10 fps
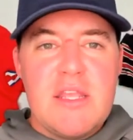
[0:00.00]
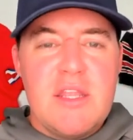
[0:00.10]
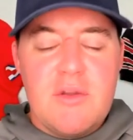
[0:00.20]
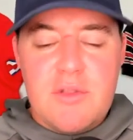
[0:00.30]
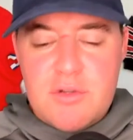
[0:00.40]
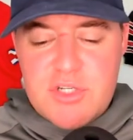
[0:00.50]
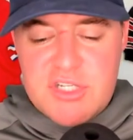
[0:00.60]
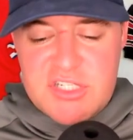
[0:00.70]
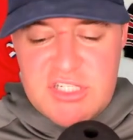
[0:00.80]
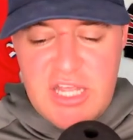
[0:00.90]
you know, you're
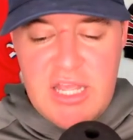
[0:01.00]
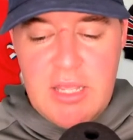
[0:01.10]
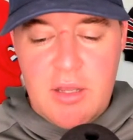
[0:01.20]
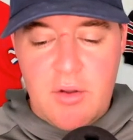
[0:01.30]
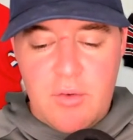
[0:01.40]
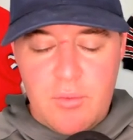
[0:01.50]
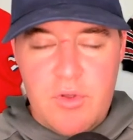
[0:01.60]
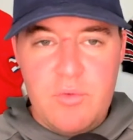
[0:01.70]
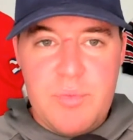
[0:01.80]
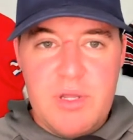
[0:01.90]
just seeing a
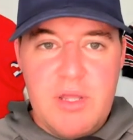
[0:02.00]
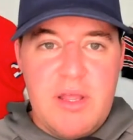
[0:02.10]
group